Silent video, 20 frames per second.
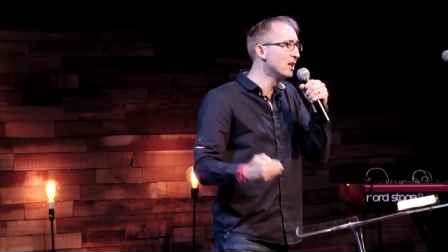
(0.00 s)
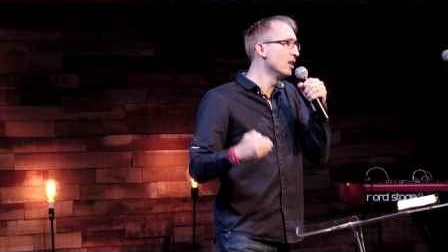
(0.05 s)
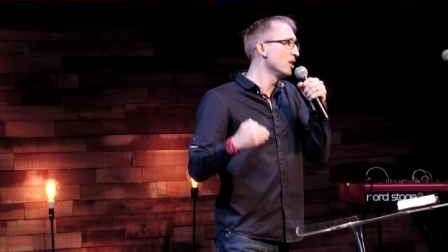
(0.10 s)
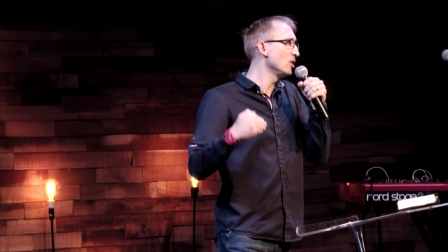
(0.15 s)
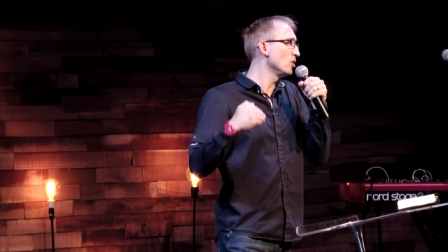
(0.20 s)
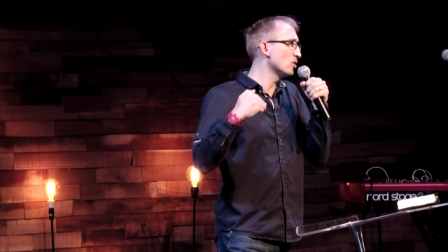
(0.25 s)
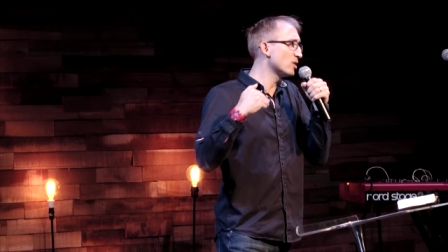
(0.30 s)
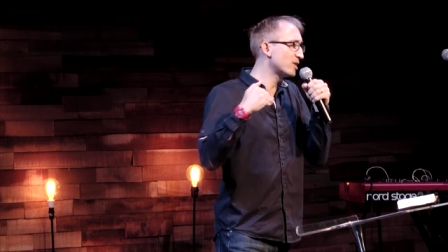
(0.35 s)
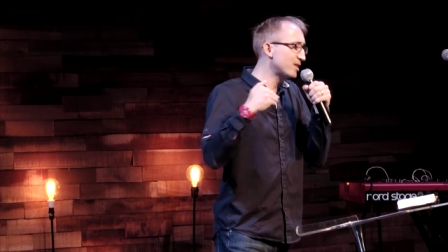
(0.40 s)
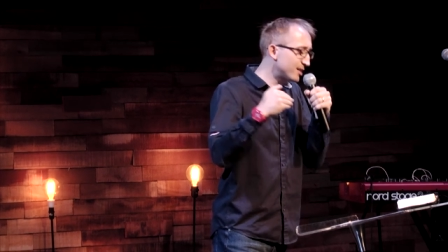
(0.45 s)

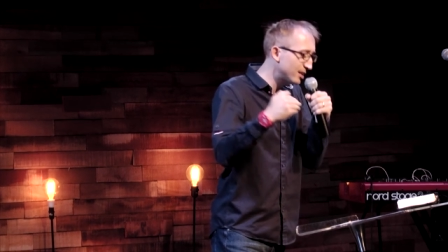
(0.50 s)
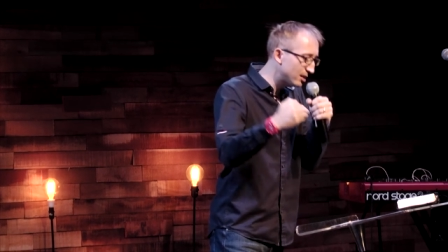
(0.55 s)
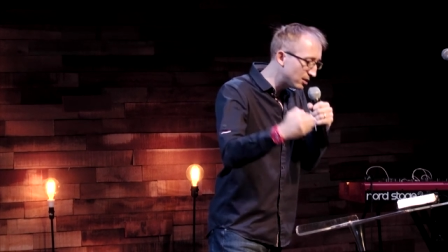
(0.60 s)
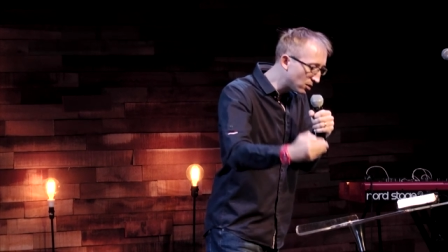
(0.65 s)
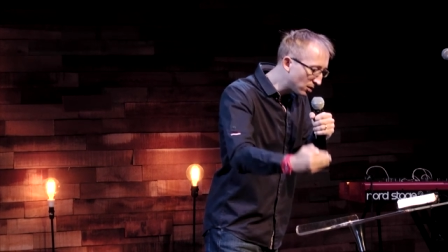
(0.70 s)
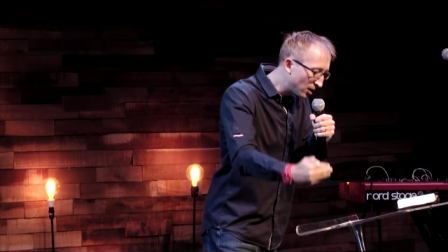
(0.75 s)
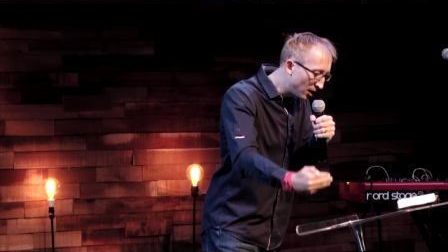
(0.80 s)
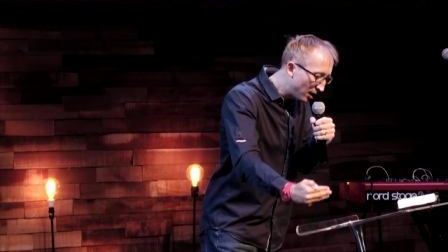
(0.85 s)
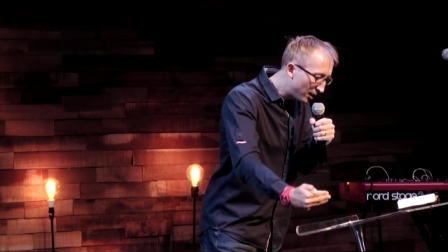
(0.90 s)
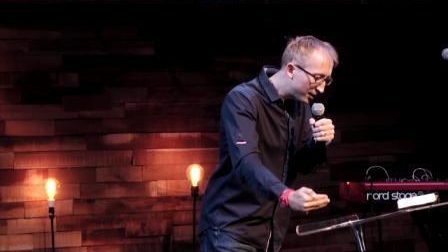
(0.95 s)
you're still
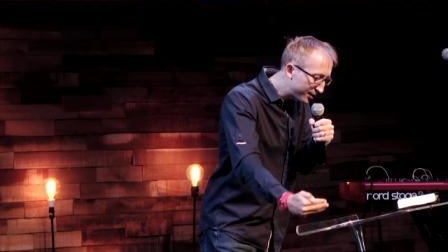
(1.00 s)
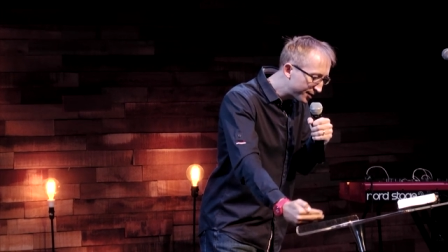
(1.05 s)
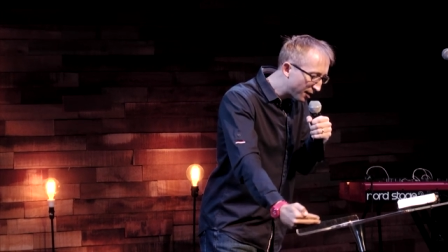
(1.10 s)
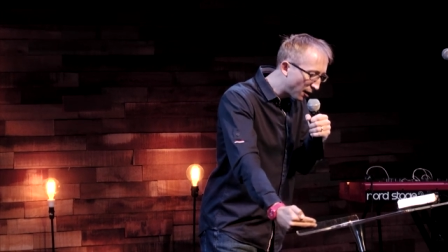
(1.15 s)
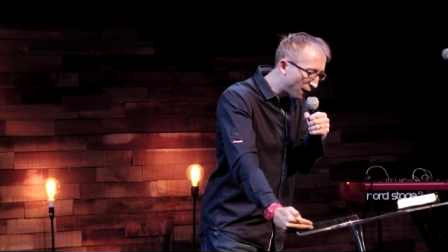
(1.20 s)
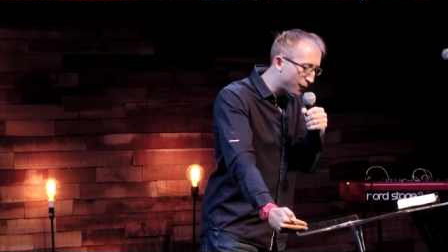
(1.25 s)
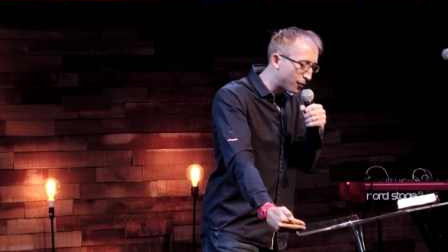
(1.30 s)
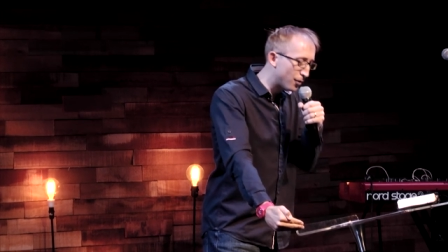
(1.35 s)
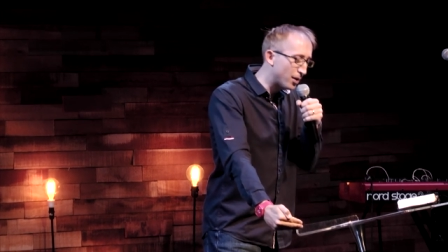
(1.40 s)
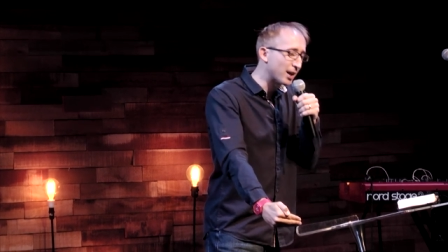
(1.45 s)

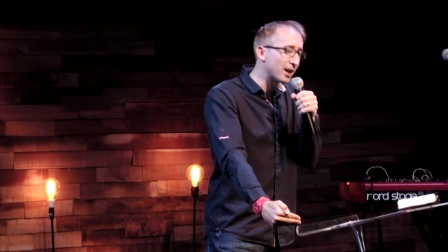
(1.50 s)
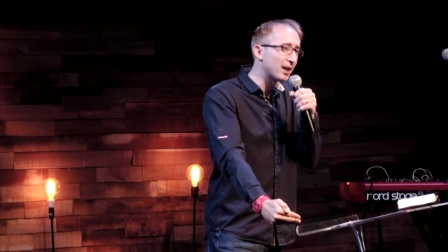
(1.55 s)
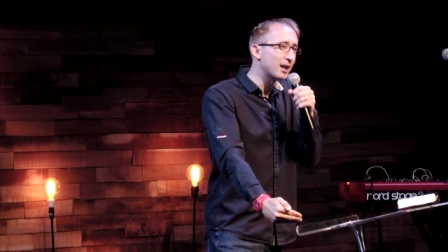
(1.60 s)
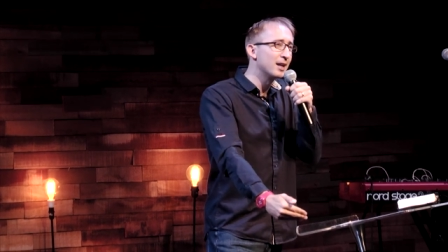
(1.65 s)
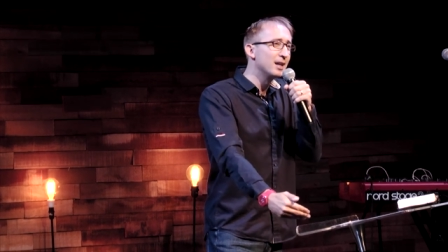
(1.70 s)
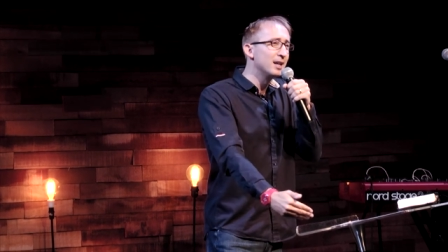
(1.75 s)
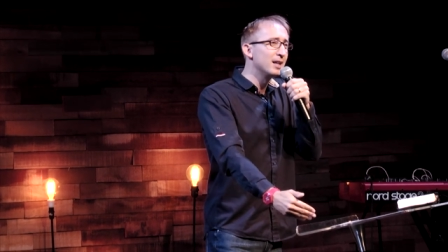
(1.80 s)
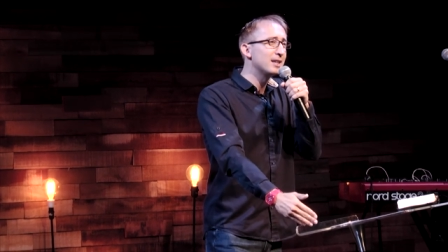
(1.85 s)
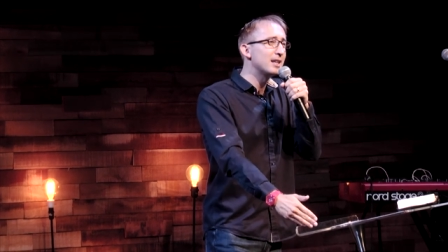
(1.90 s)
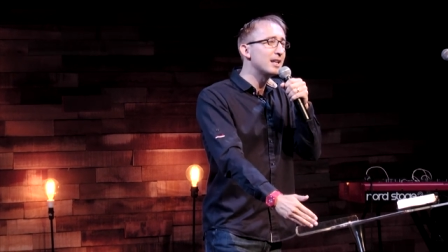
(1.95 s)
suffering,
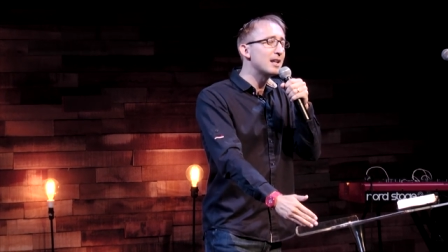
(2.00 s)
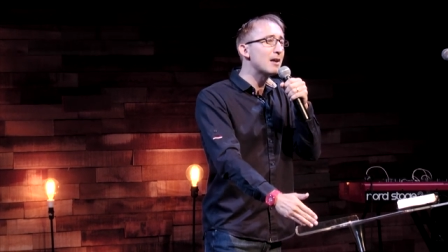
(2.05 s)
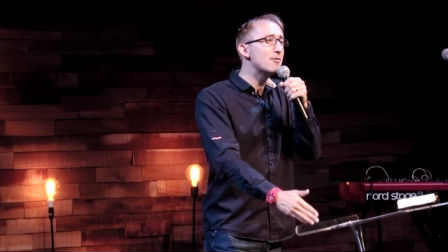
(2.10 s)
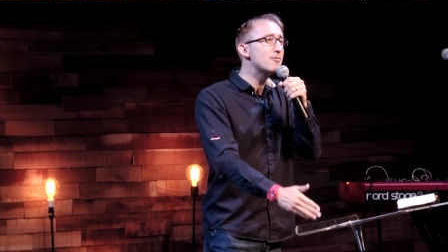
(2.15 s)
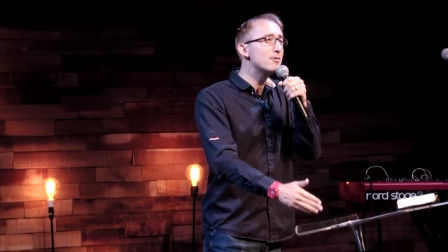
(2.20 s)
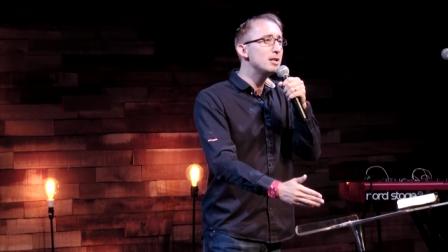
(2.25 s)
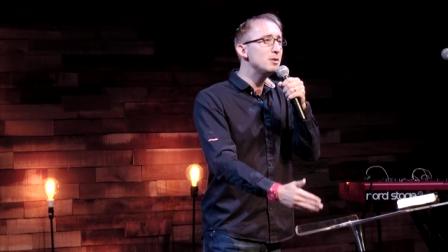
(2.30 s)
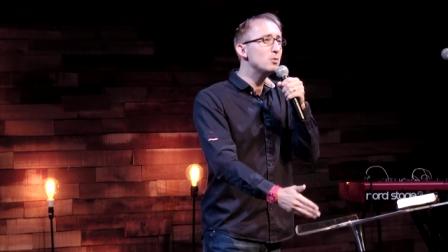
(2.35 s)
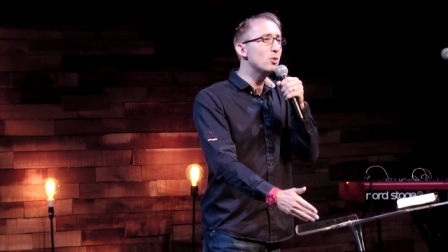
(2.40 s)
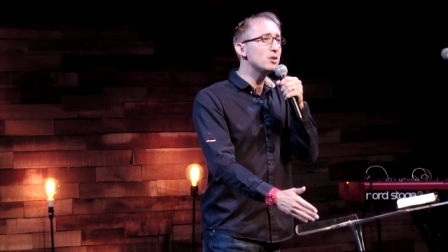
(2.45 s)
then I
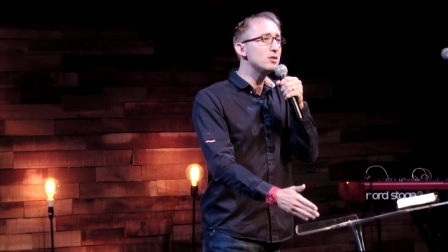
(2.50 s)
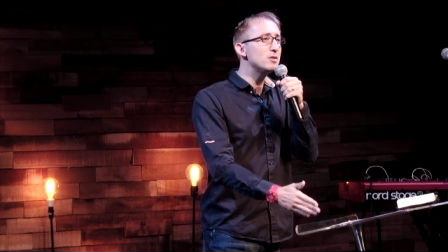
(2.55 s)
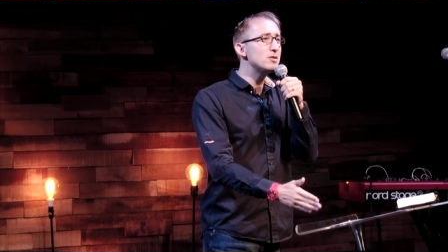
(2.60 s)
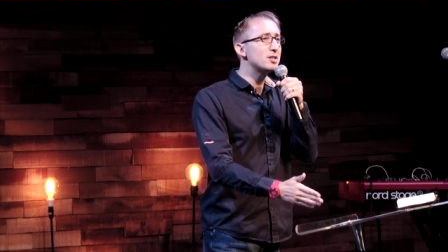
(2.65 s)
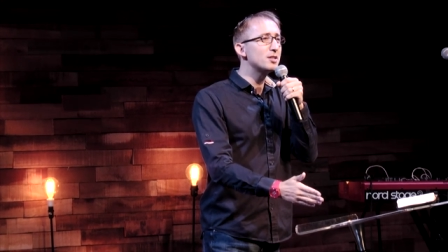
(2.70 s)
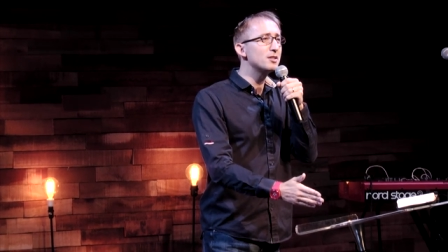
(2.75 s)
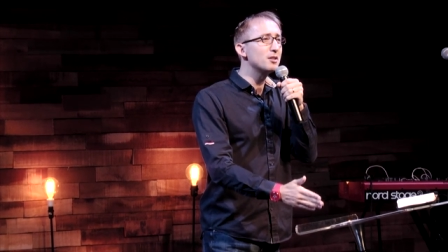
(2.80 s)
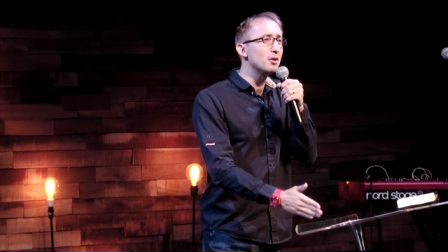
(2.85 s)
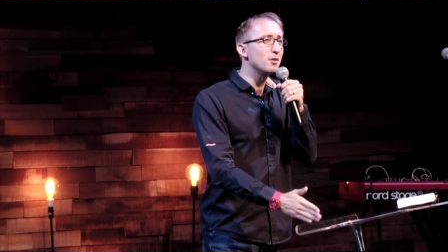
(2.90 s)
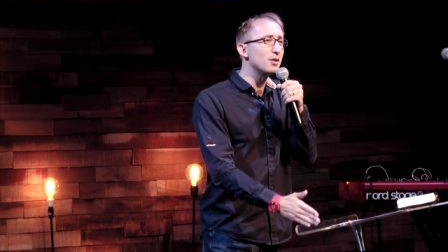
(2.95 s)
really want you to
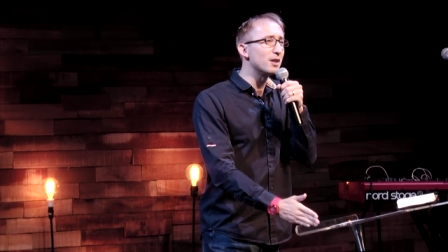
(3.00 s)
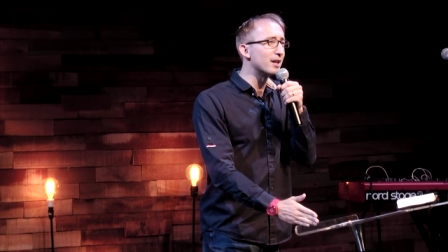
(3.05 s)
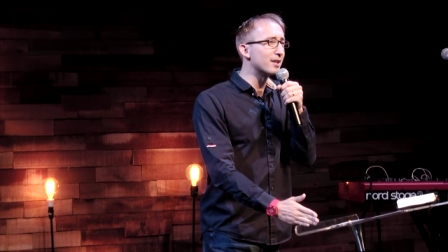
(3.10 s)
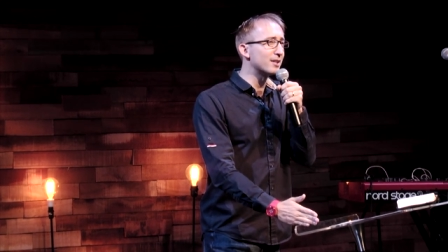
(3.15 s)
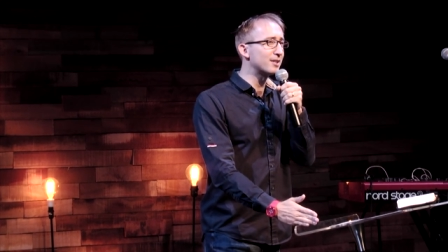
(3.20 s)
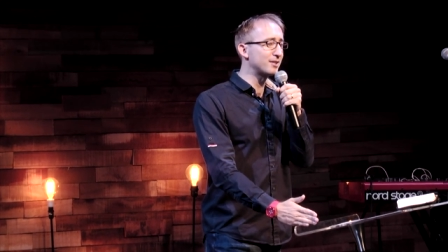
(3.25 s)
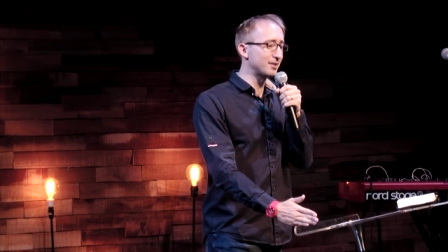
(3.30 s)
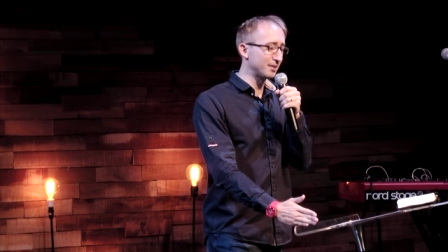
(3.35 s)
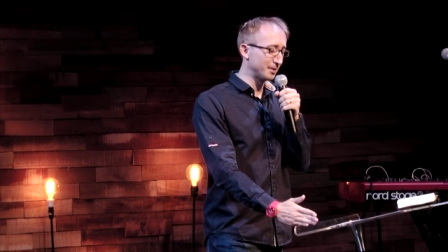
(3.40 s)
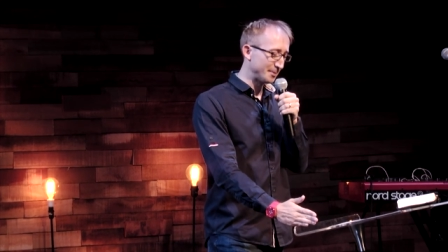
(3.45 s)
know
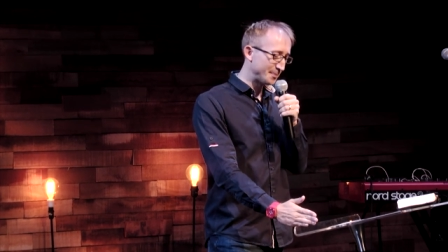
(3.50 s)
this.